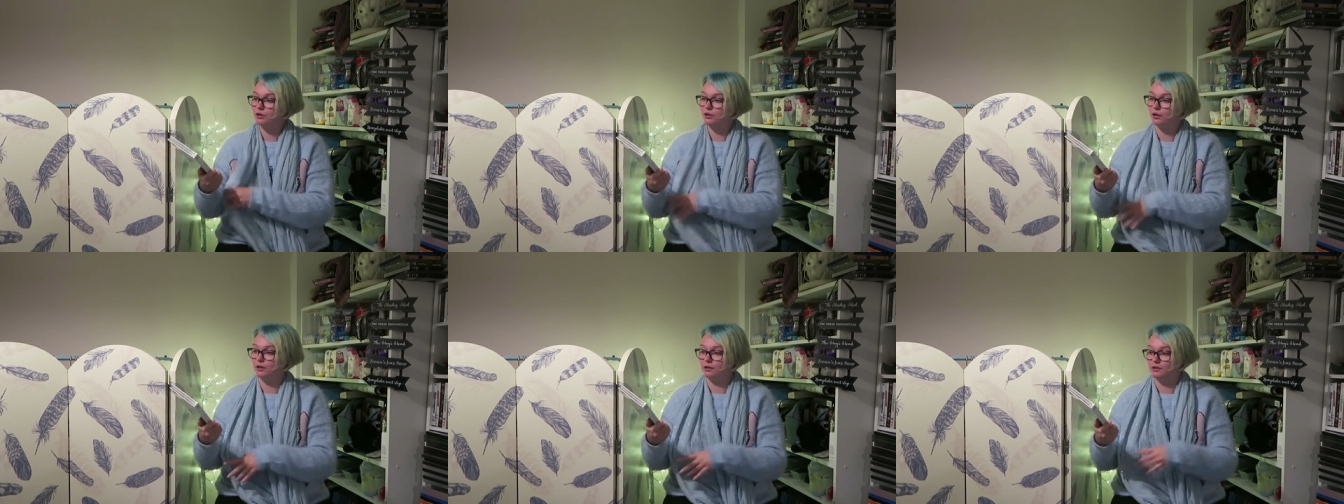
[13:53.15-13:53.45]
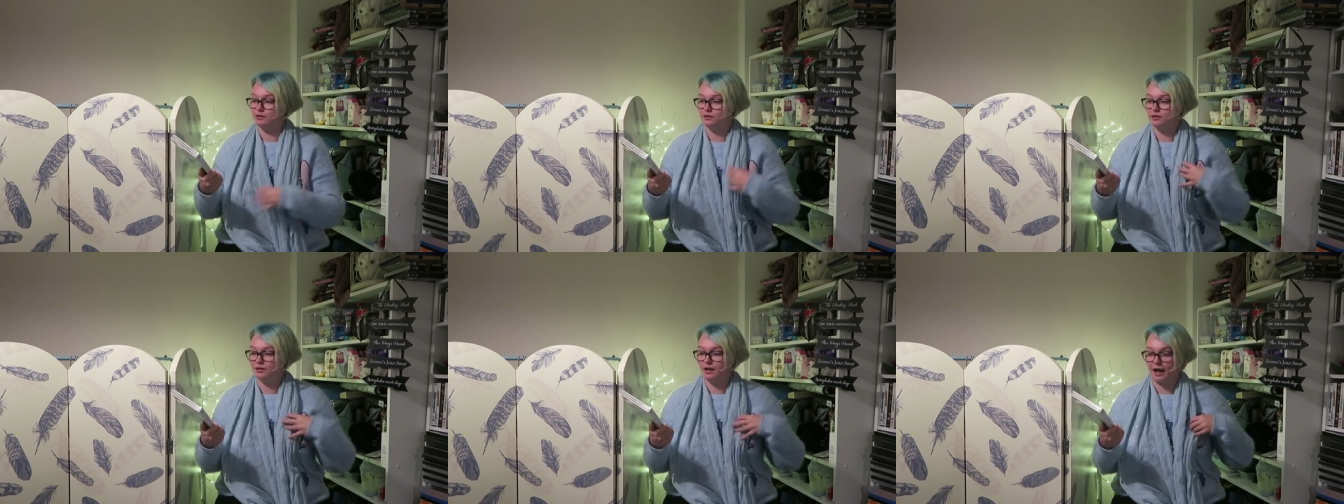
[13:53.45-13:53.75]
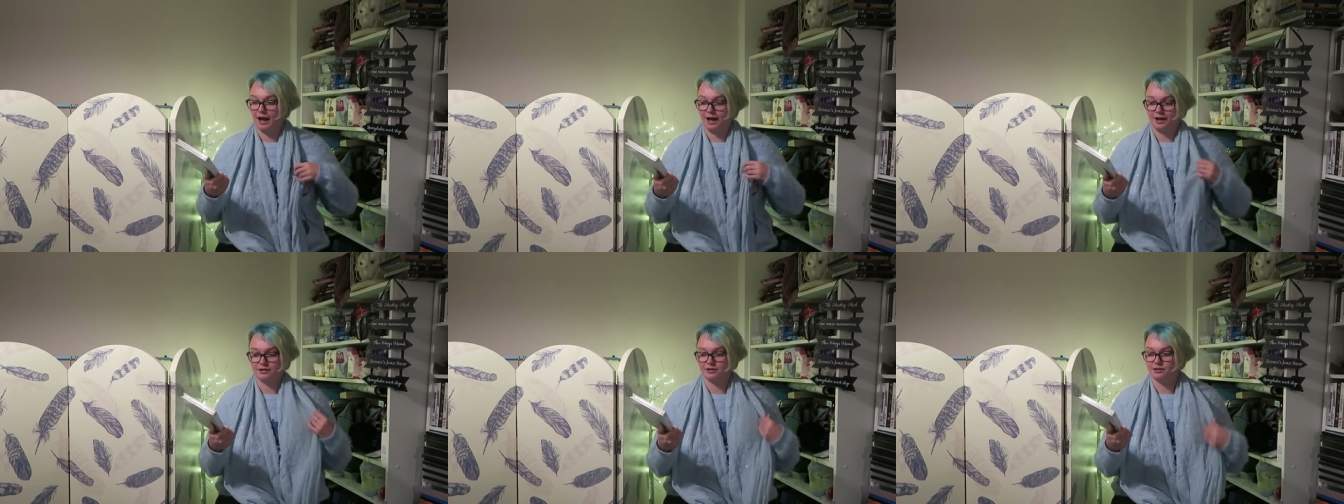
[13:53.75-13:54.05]
and
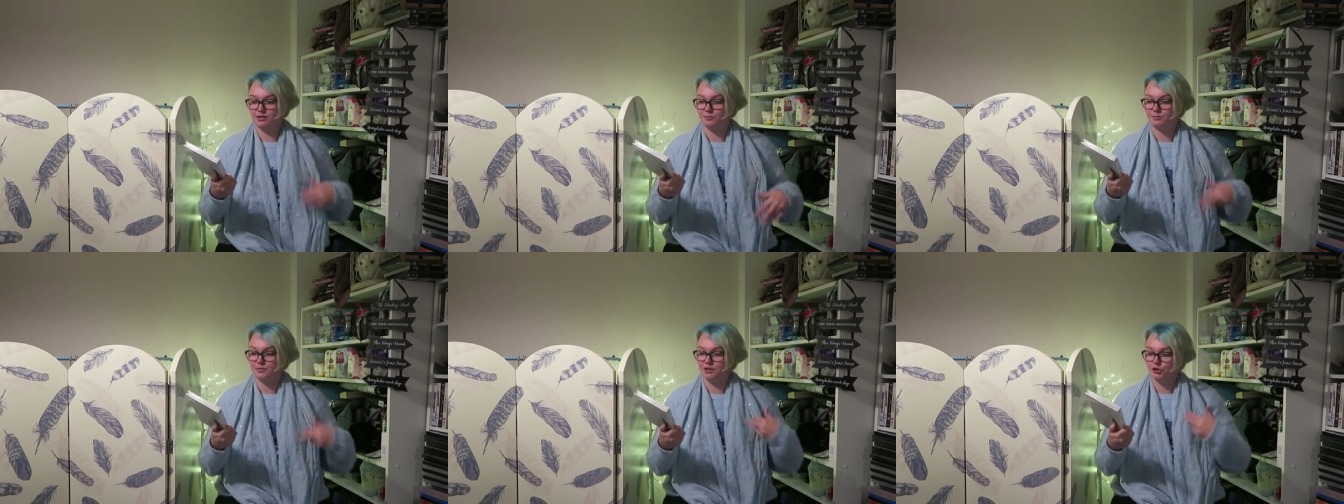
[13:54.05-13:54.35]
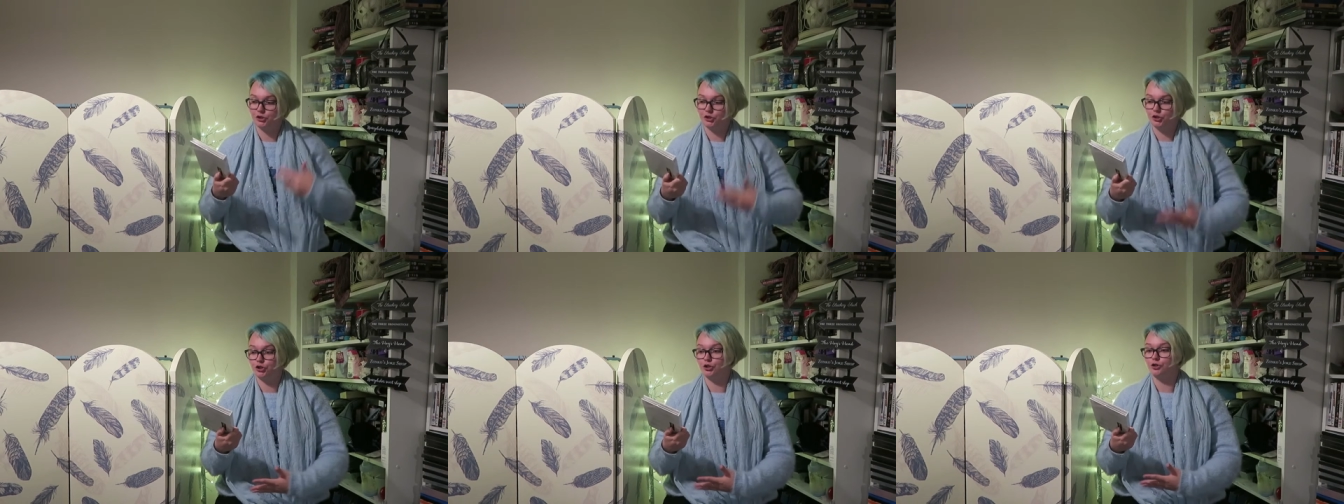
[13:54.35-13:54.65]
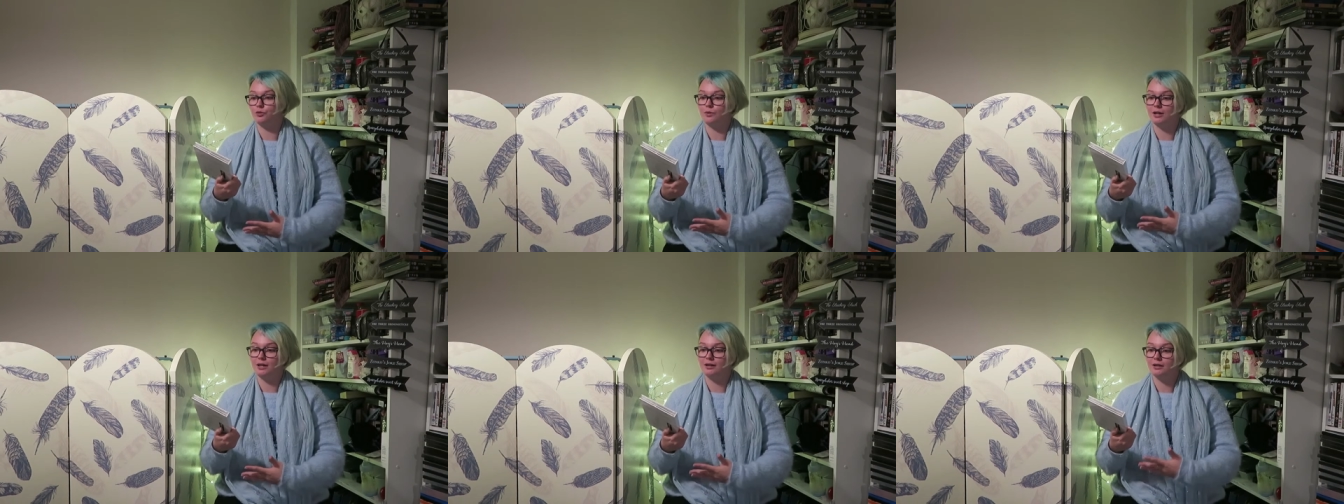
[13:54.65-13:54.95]
had something to
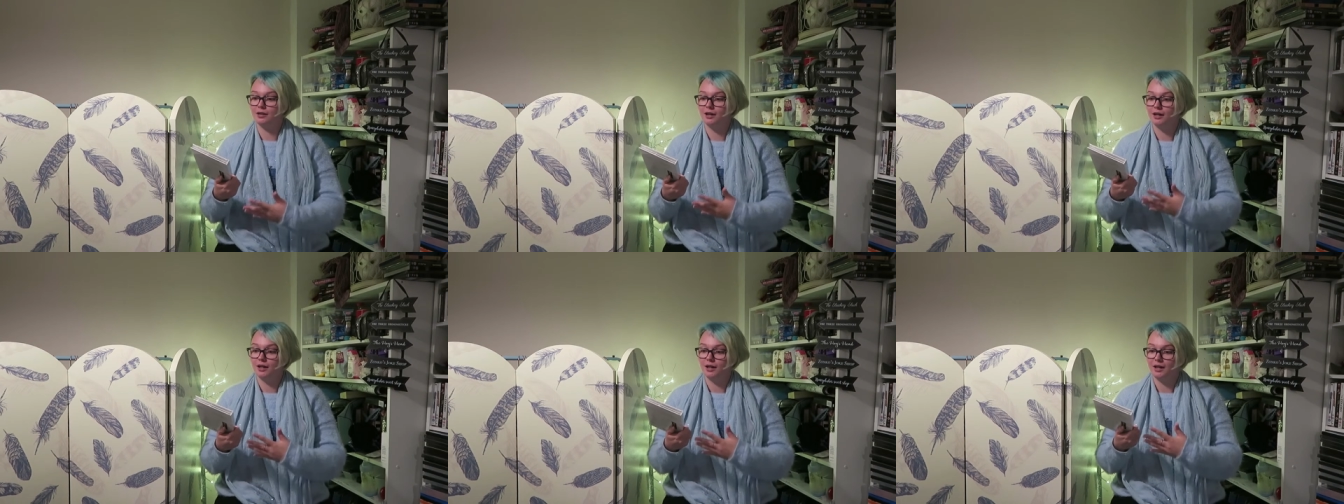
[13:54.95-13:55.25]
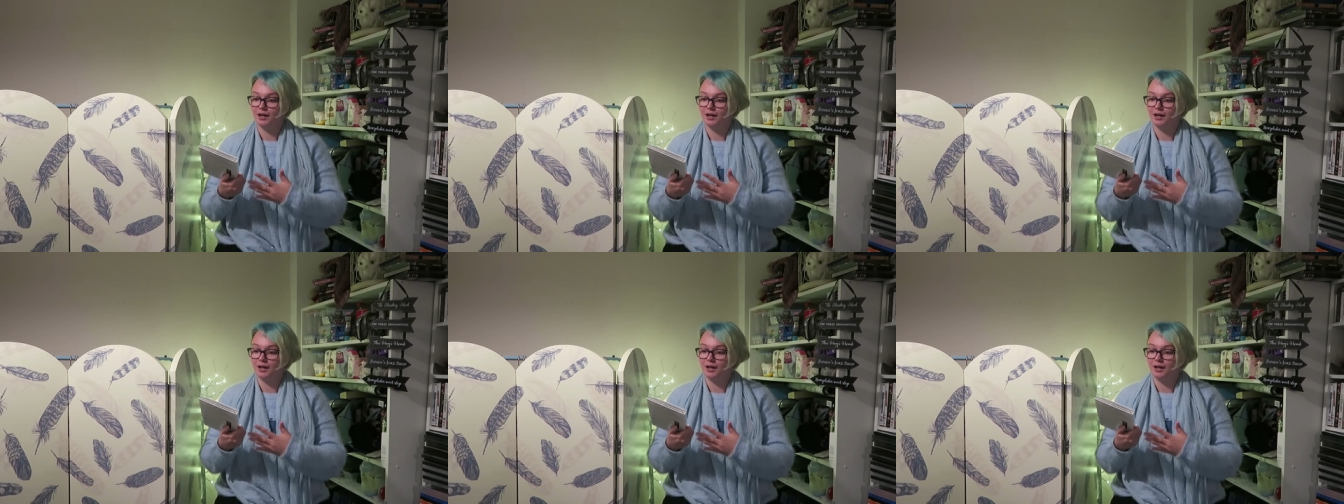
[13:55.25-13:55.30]
do with.